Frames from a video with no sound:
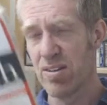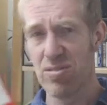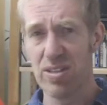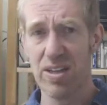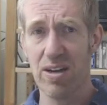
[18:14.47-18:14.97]

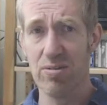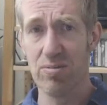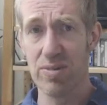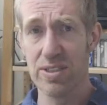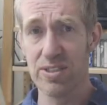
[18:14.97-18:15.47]
you know,
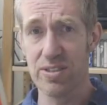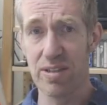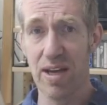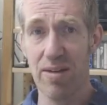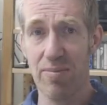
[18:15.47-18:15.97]
which
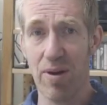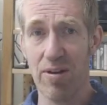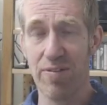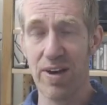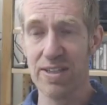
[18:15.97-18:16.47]
I am
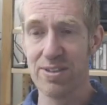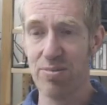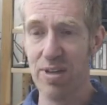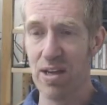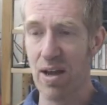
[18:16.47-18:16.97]
horrified
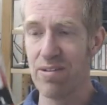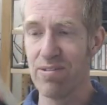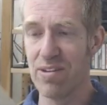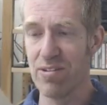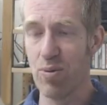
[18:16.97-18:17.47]
to
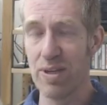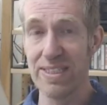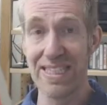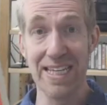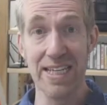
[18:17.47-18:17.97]
realize is
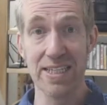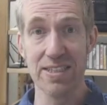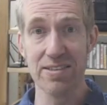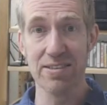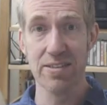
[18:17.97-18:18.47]
20
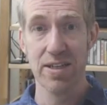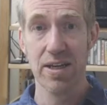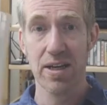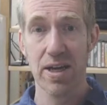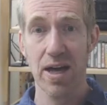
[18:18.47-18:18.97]
years.
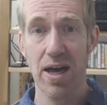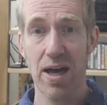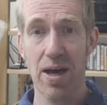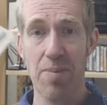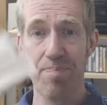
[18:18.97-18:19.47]

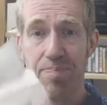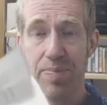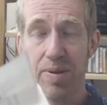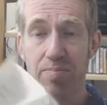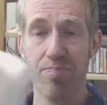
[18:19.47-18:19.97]

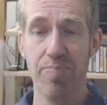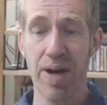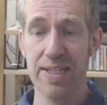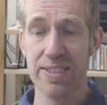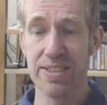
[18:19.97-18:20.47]

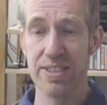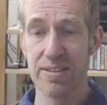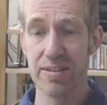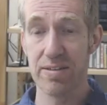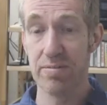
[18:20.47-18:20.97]

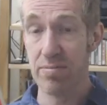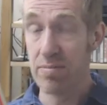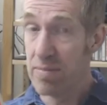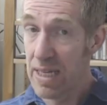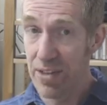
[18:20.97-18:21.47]
But
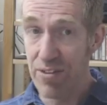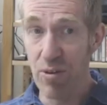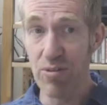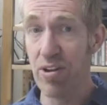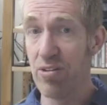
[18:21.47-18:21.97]
it's
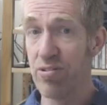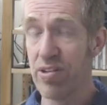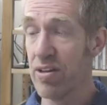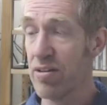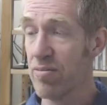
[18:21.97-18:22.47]
also
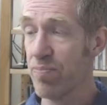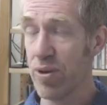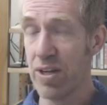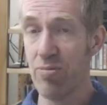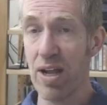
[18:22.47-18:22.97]
still
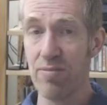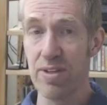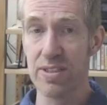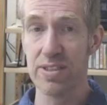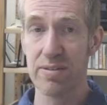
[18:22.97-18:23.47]
pretty
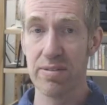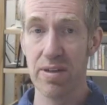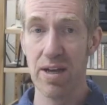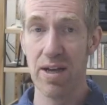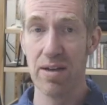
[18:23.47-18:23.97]
relevant.
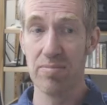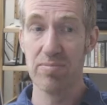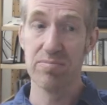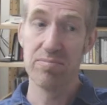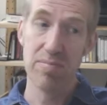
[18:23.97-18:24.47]

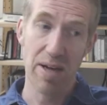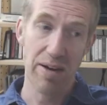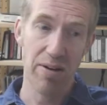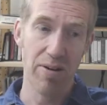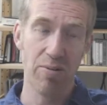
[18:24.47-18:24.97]

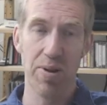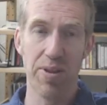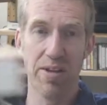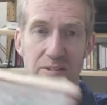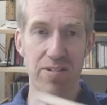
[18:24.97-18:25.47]
I don't know
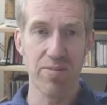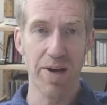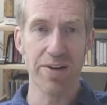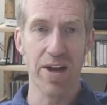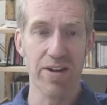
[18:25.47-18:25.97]
what that says
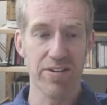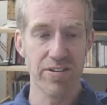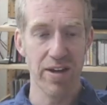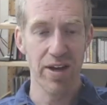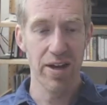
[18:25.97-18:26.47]
about
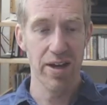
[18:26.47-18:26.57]
us.